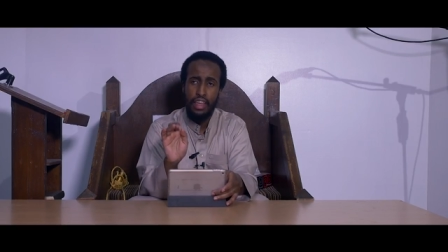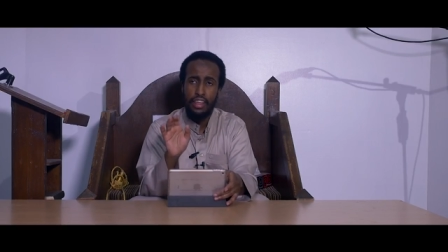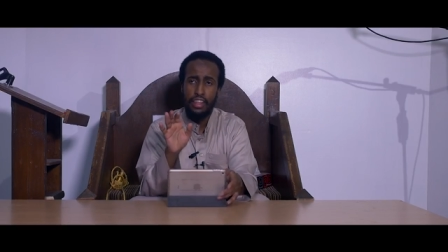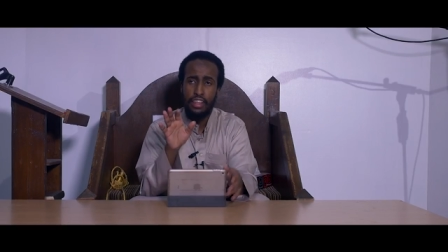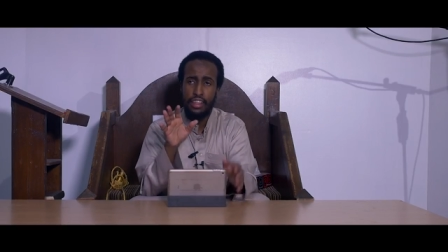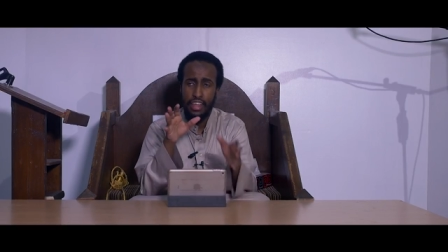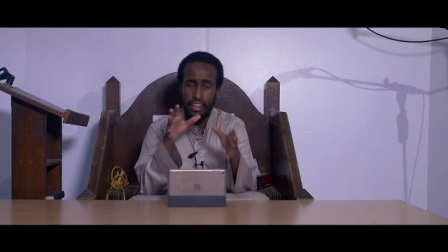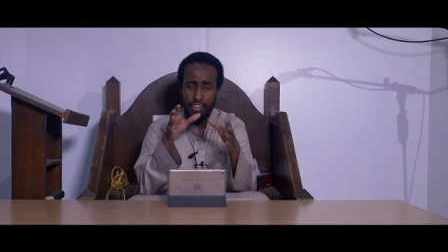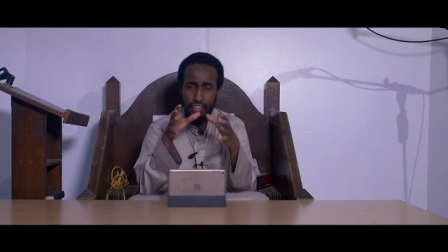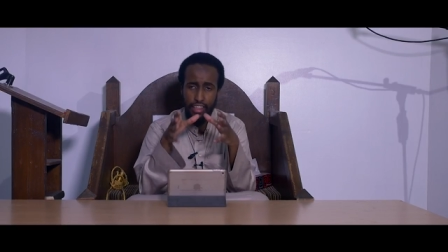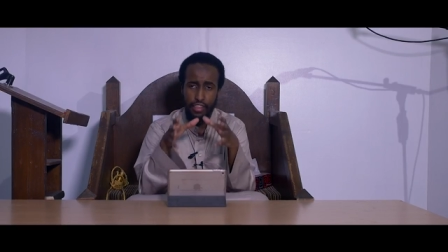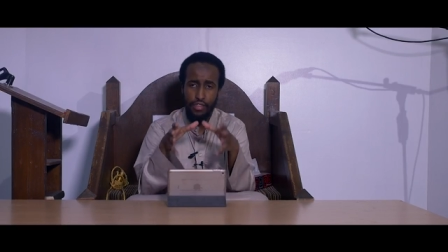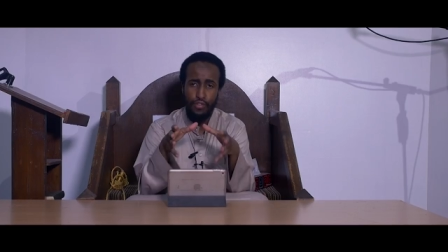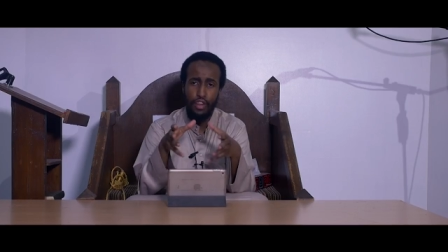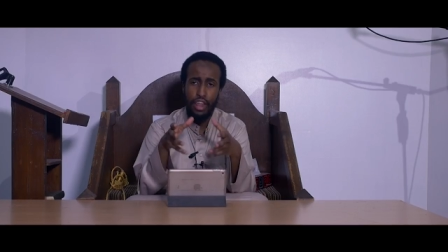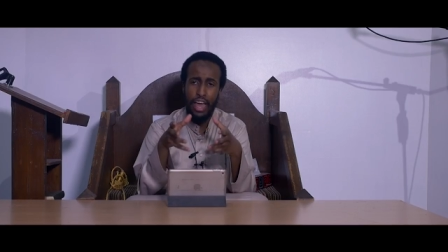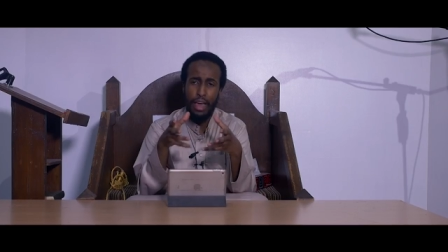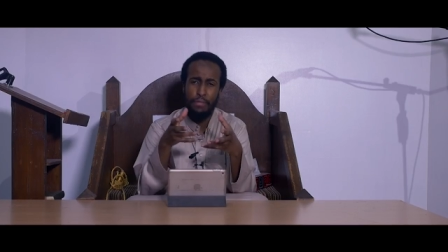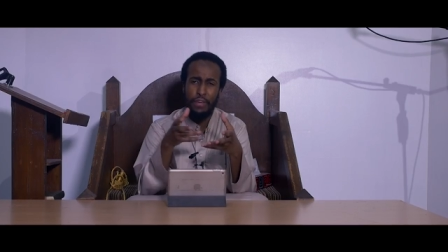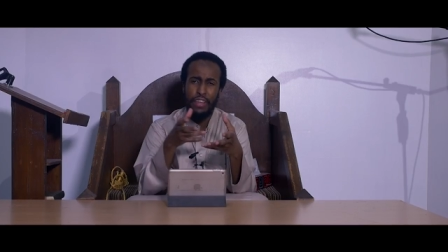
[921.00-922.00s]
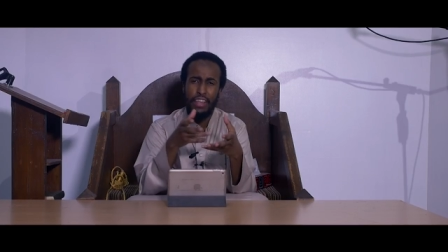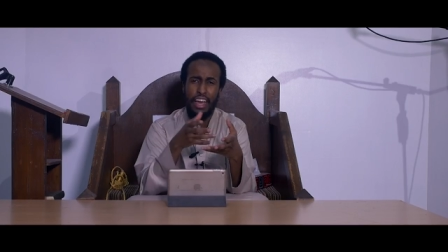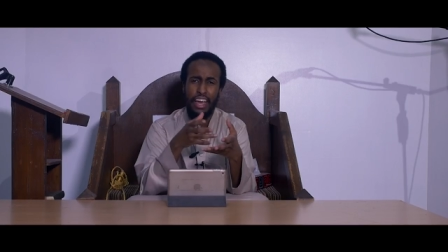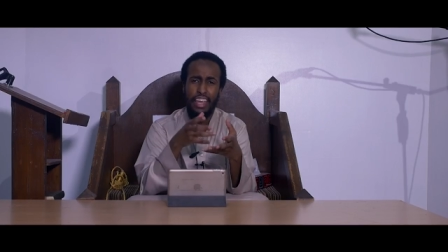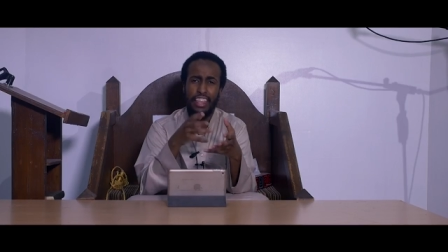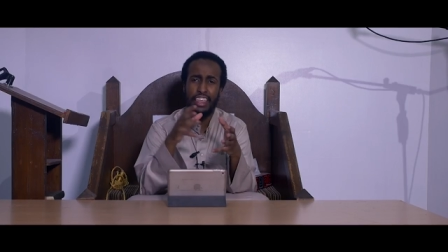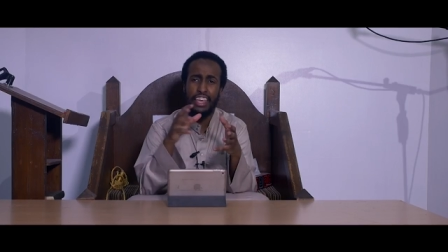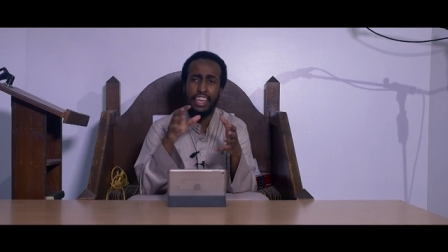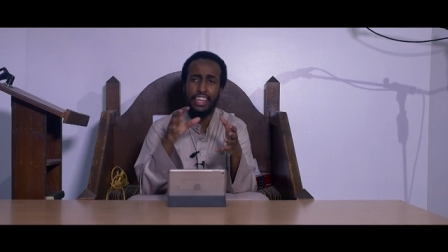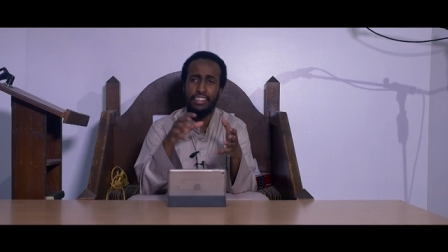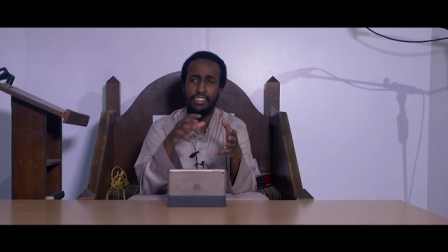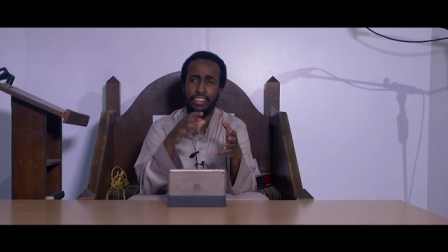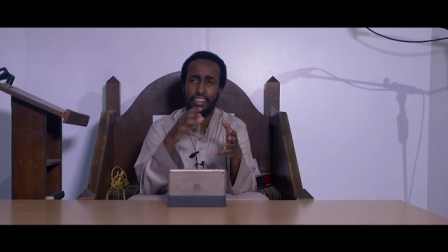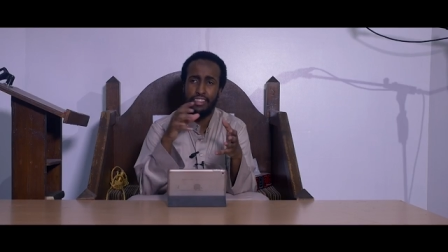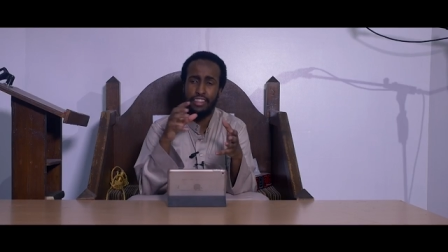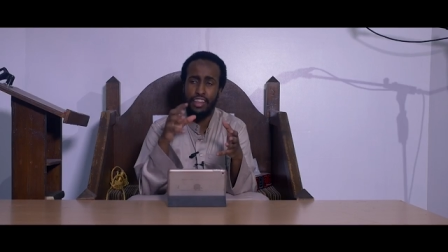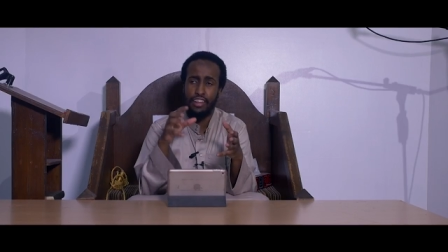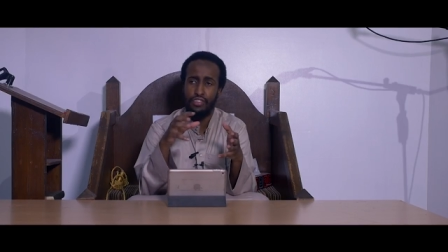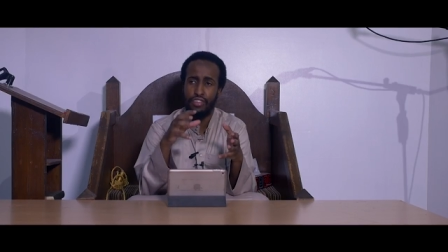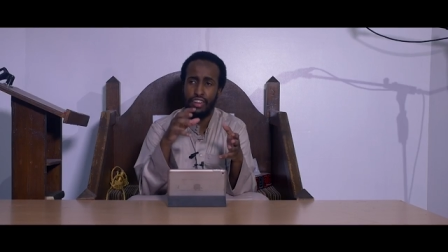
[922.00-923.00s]
uh, a sixth volume, I think it's
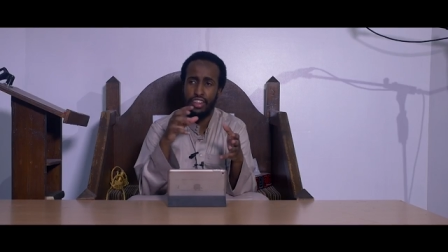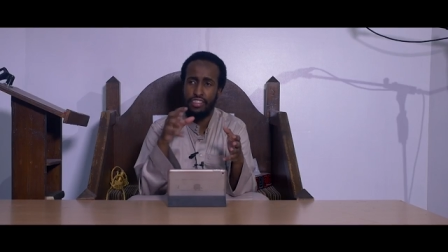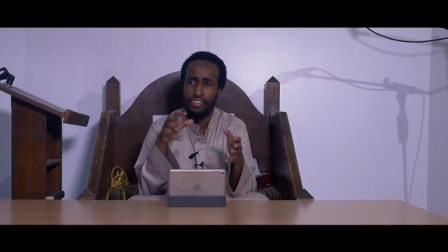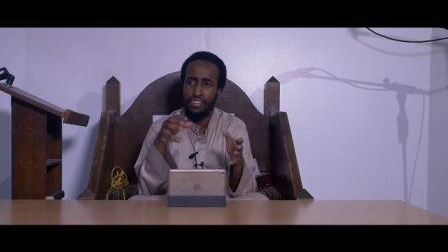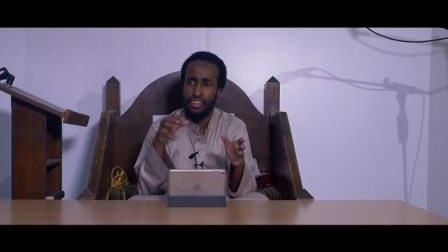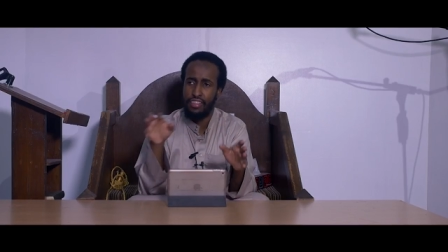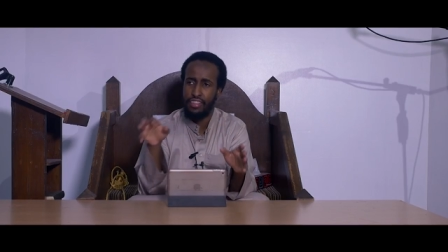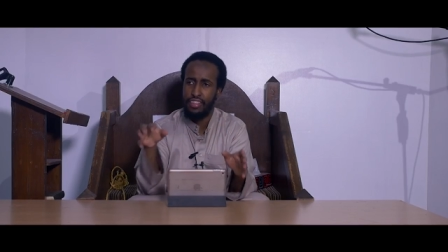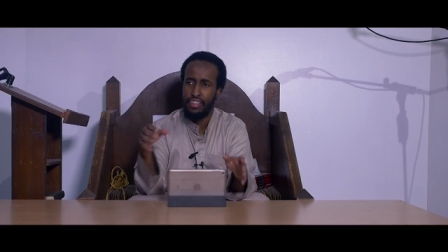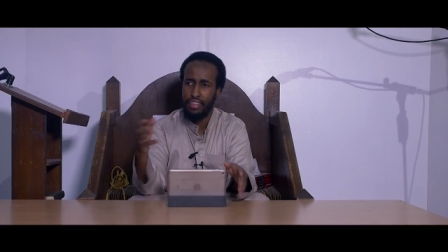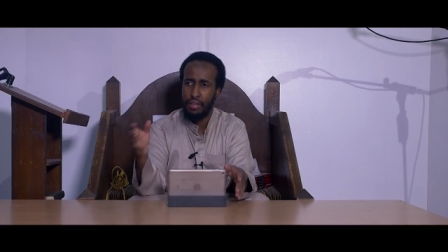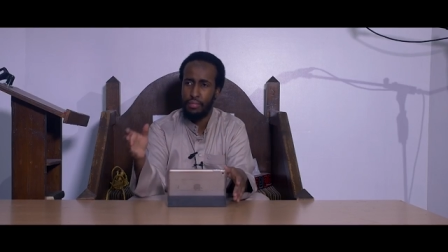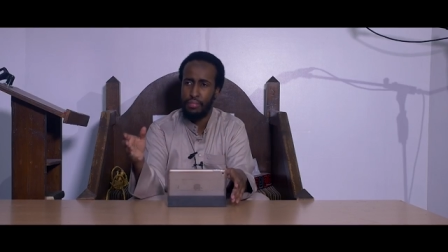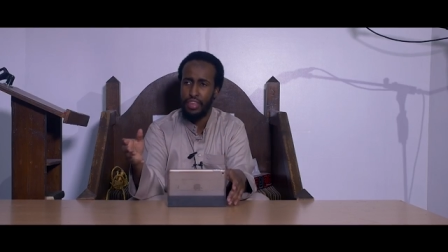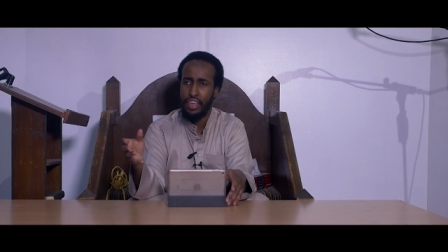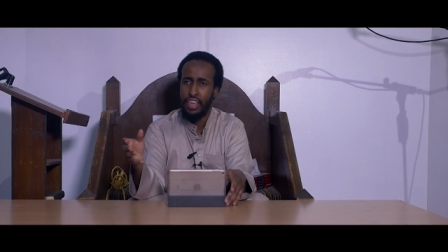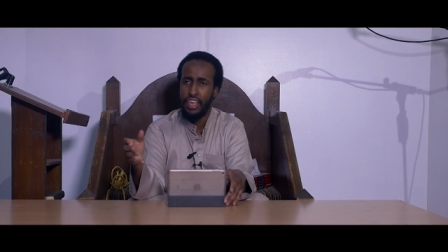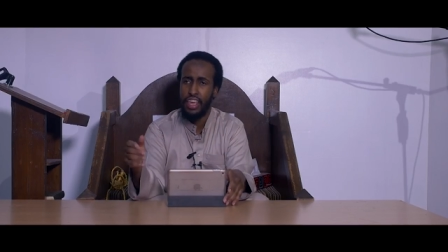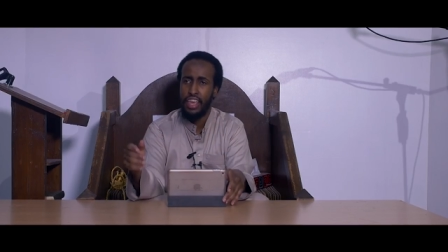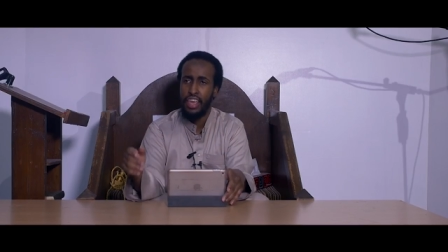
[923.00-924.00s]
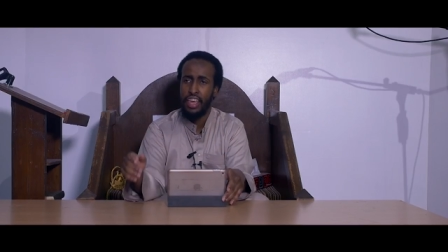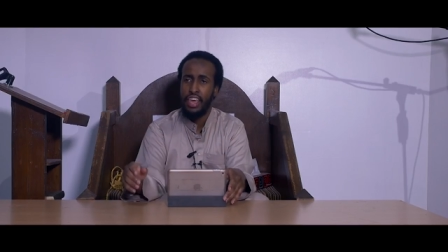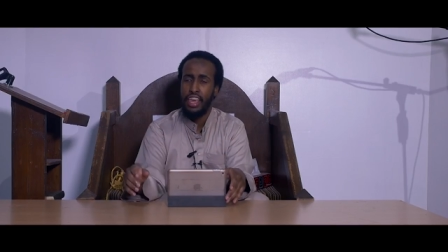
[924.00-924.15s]
660 something,